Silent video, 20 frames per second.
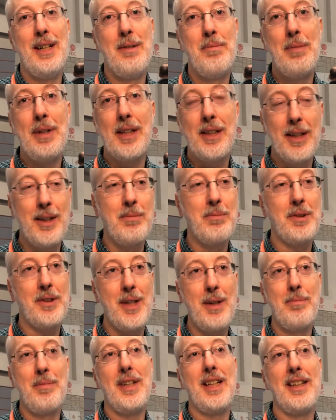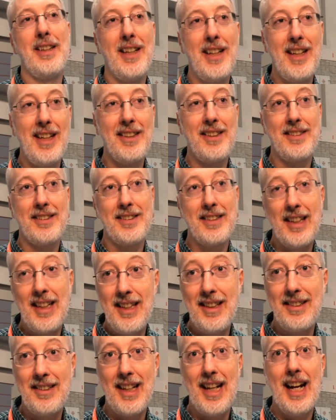becomes something that
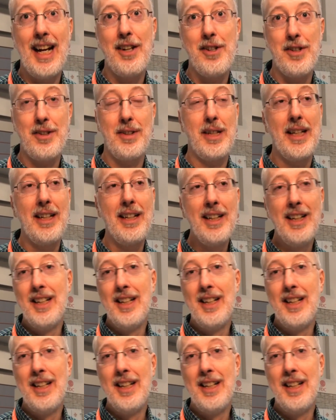is actually